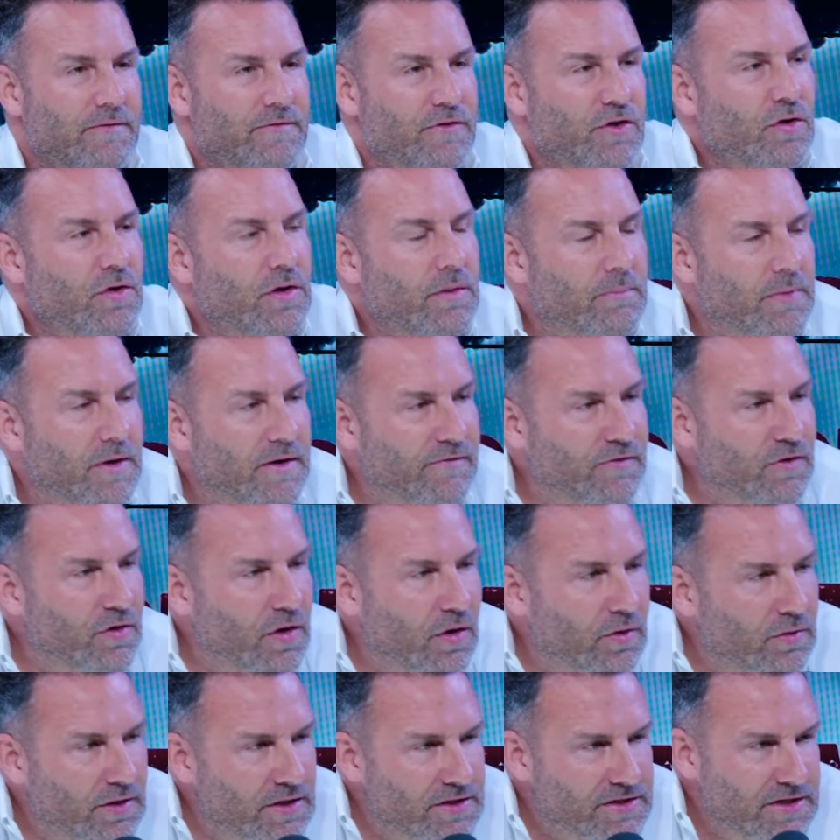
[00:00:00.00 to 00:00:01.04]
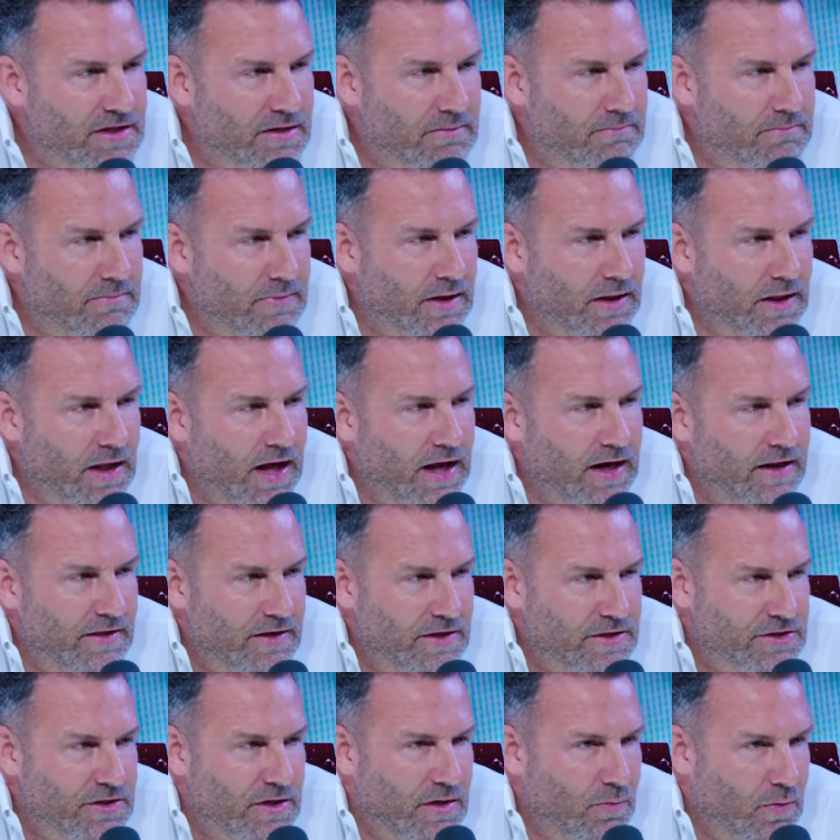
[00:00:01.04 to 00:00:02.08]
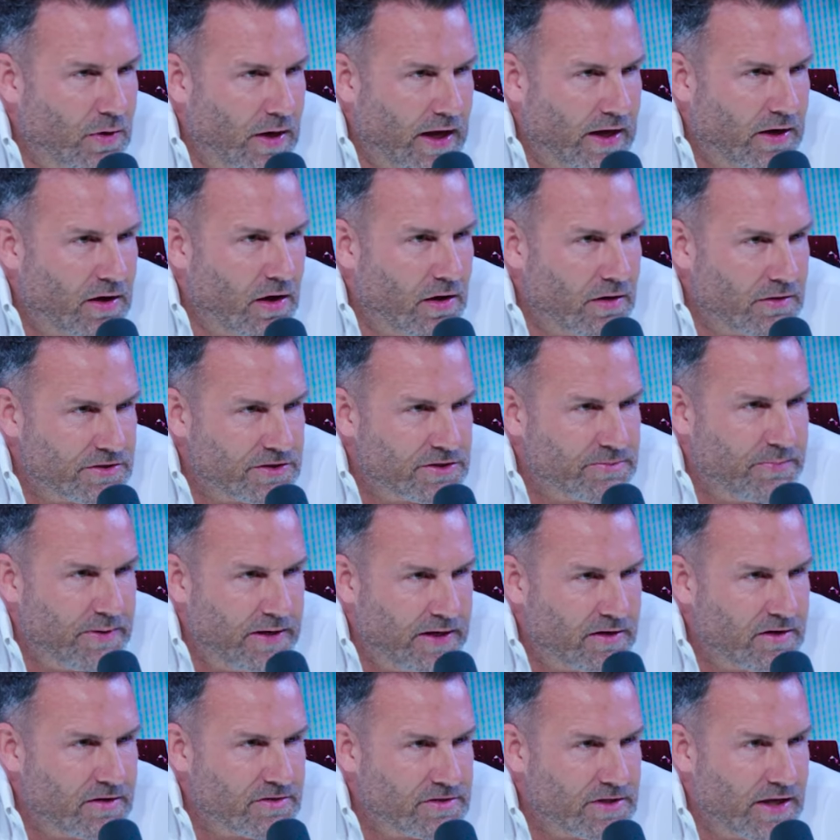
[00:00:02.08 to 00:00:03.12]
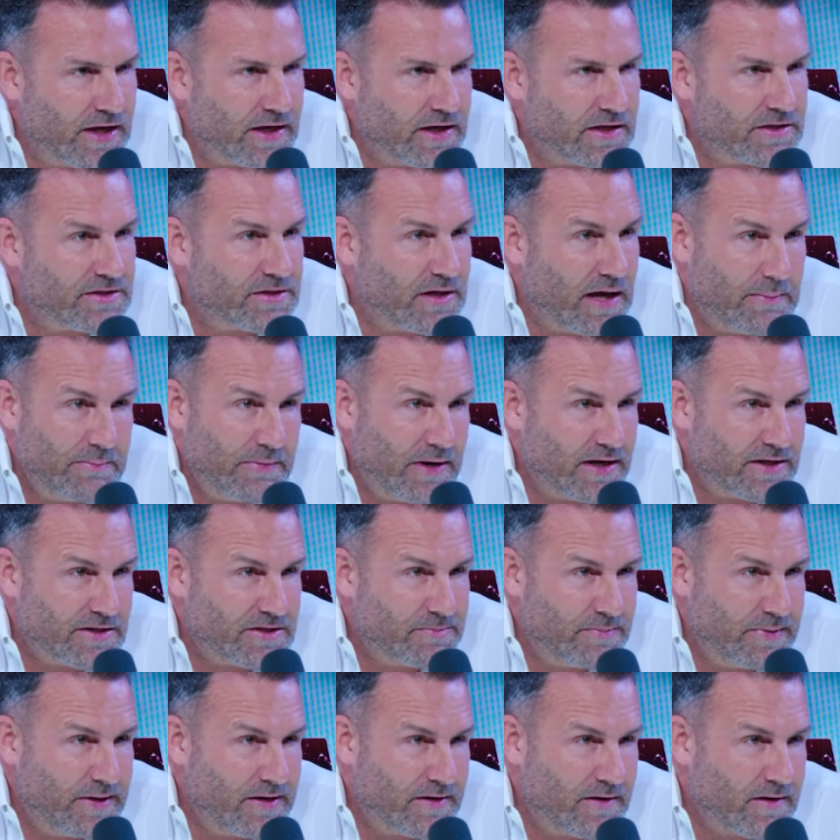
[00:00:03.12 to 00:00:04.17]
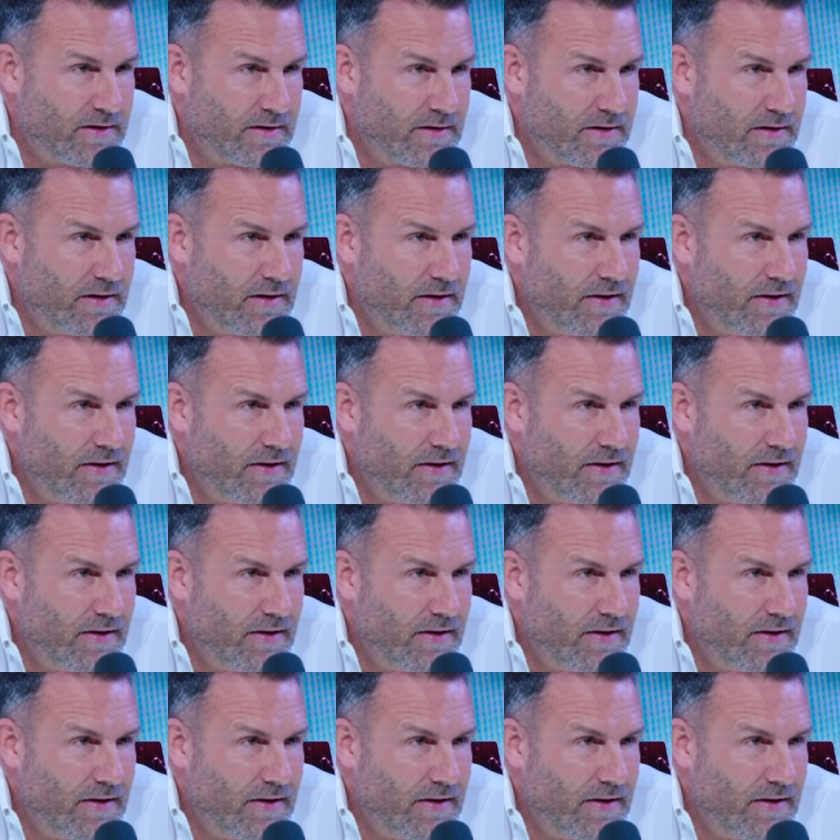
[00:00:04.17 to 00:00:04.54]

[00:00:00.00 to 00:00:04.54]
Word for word: if you but if you go listen to a lot of these what I call speakers, like I'm not a speaker.